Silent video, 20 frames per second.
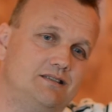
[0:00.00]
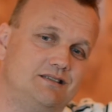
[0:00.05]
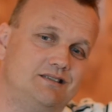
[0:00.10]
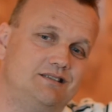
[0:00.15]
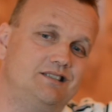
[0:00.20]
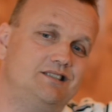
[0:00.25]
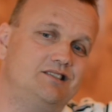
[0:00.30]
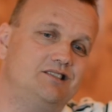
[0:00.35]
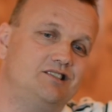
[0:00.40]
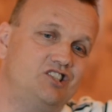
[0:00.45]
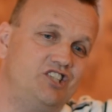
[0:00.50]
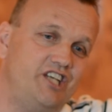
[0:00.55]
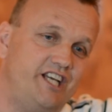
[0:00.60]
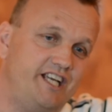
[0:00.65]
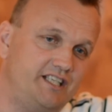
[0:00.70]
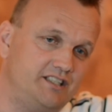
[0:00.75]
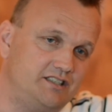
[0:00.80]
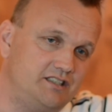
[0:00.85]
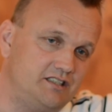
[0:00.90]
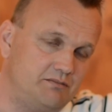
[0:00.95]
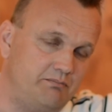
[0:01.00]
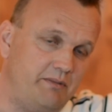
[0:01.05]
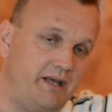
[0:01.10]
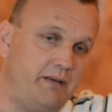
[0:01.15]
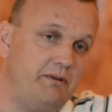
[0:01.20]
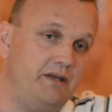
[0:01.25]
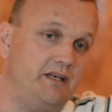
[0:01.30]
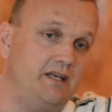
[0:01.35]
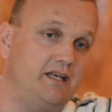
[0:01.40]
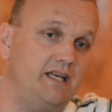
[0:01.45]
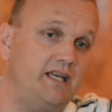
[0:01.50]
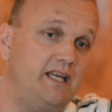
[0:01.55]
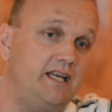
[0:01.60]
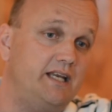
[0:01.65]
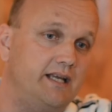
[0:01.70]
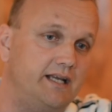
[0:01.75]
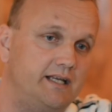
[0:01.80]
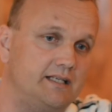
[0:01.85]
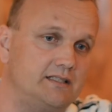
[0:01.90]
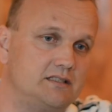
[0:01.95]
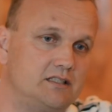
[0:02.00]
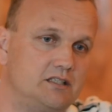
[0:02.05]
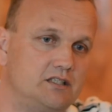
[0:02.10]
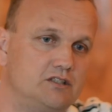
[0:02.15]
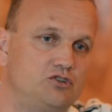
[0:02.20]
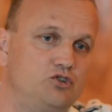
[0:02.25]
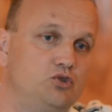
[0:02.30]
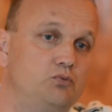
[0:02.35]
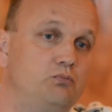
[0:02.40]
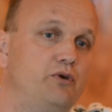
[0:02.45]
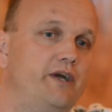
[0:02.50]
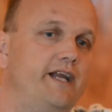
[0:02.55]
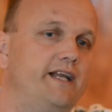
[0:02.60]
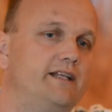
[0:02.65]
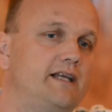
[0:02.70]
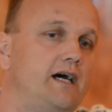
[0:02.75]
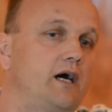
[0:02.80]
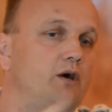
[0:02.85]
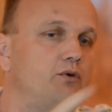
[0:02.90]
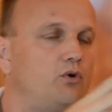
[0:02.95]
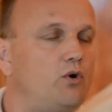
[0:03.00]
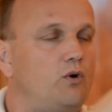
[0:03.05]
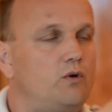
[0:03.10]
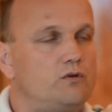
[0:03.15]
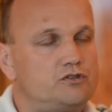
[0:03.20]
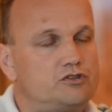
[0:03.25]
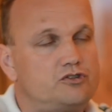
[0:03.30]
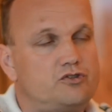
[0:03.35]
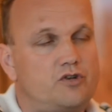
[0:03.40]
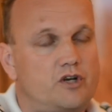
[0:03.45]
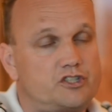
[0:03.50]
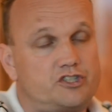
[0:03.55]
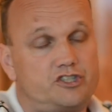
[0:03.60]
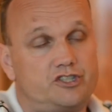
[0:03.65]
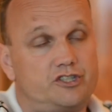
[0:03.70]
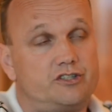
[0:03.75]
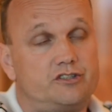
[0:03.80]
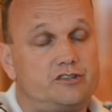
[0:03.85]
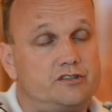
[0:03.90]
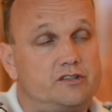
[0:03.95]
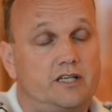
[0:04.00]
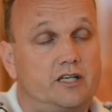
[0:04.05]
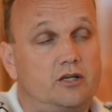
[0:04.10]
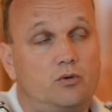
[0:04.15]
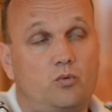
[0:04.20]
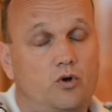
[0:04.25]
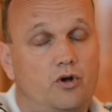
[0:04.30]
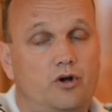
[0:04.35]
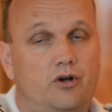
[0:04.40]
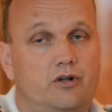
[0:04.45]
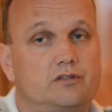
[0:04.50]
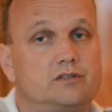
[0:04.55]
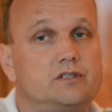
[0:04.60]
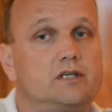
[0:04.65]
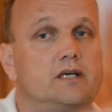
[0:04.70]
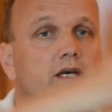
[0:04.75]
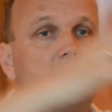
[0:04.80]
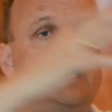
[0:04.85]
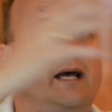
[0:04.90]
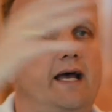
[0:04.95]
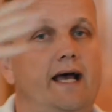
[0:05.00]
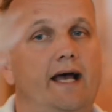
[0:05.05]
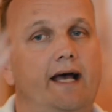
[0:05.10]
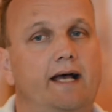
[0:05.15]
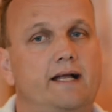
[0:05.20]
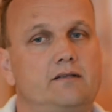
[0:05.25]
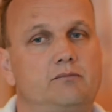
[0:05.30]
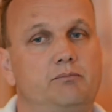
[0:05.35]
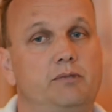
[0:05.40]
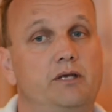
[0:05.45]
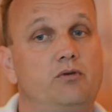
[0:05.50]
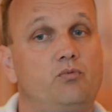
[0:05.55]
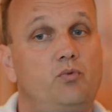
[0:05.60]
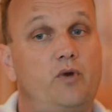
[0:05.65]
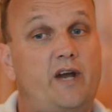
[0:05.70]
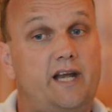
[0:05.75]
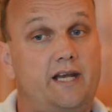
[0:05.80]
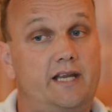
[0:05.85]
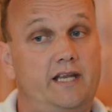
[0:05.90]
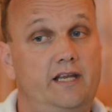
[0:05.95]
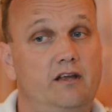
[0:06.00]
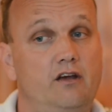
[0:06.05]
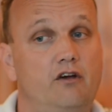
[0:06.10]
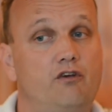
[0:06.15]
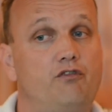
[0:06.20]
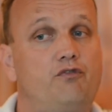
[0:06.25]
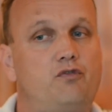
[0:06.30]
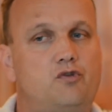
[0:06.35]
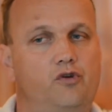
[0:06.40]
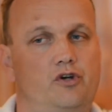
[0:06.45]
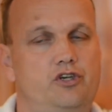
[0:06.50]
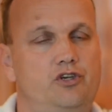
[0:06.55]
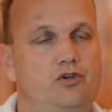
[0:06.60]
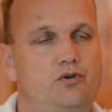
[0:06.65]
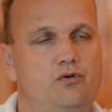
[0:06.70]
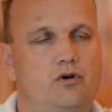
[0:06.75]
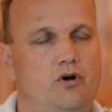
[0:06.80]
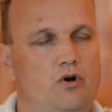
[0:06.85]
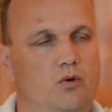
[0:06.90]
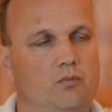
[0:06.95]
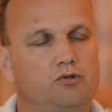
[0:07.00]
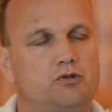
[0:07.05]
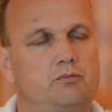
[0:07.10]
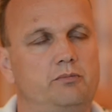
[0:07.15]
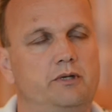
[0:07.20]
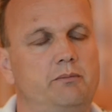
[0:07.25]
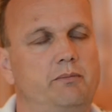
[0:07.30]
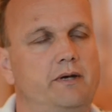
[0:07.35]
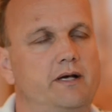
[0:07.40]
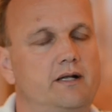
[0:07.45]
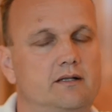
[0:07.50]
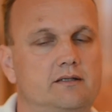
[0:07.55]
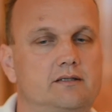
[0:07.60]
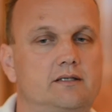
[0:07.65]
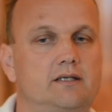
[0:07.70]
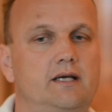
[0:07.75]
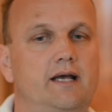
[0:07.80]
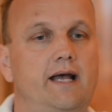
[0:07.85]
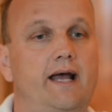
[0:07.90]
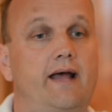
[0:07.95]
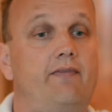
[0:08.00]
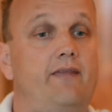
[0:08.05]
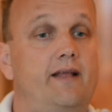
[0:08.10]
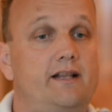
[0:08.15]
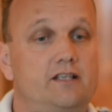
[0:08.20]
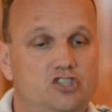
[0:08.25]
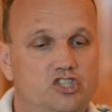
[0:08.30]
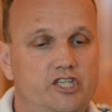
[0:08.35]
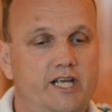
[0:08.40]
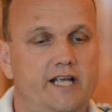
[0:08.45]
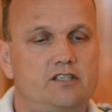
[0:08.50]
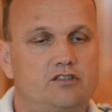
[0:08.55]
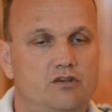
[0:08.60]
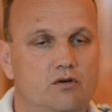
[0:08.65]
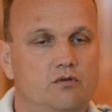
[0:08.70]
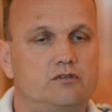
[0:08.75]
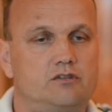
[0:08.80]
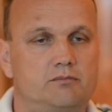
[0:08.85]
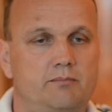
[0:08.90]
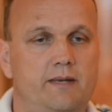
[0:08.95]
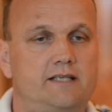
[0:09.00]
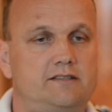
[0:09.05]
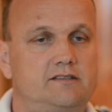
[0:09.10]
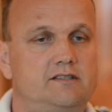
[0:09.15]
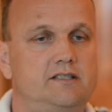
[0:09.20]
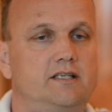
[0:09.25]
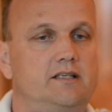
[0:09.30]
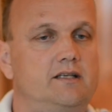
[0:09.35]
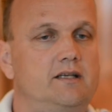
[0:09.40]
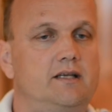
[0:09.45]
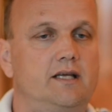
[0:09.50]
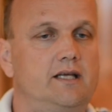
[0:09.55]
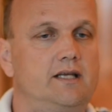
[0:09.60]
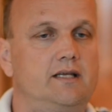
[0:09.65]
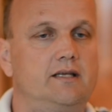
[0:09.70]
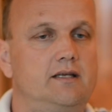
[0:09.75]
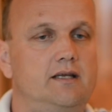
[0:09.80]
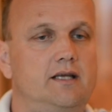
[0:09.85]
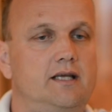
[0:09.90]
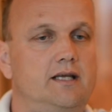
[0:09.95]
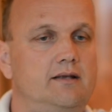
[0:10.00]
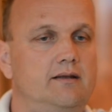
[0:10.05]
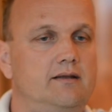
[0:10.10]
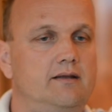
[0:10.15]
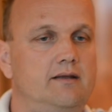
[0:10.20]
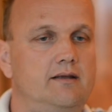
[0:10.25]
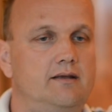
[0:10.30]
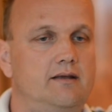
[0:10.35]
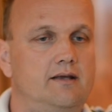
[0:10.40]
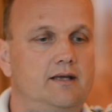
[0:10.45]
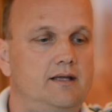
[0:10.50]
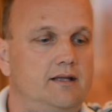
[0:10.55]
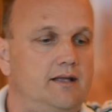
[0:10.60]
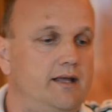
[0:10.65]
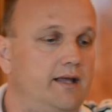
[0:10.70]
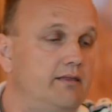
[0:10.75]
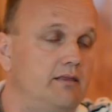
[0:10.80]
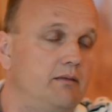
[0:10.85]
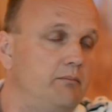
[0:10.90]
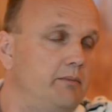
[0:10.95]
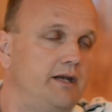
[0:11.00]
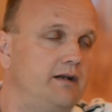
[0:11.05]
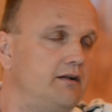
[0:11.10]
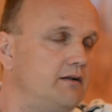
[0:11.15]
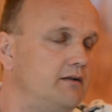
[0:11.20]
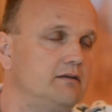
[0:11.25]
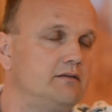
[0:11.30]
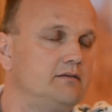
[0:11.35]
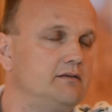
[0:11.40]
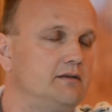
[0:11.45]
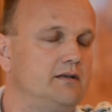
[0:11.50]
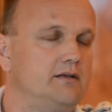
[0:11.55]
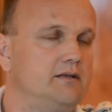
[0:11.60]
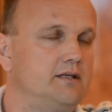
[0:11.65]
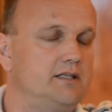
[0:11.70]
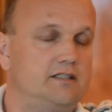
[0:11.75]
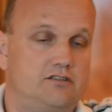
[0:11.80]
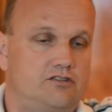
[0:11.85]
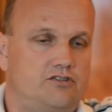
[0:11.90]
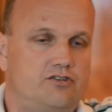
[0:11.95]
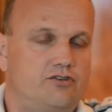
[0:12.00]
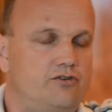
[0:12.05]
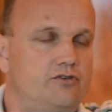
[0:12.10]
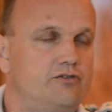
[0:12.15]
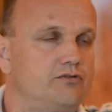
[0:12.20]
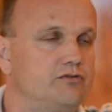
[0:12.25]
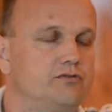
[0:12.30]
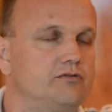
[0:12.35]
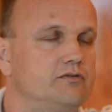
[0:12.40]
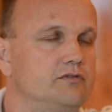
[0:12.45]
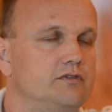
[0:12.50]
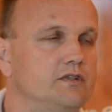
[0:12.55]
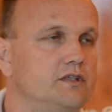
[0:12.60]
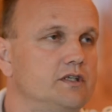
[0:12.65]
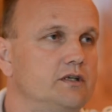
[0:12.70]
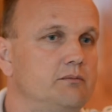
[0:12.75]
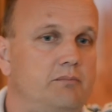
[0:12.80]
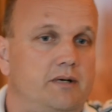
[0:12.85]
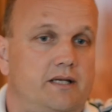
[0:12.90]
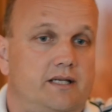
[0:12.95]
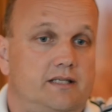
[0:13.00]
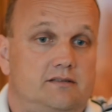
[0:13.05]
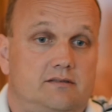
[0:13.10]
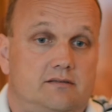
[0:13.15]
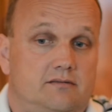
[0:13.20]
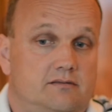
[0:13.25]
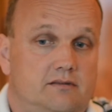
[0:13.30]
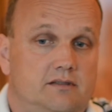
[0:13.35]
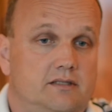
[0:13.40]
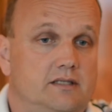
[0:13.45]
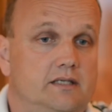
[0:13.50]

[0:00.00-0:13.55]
this change is maybe needed to break down all structures in the world and be ready for a new home to be built. And then change looks messy in the middle. It's true, but it's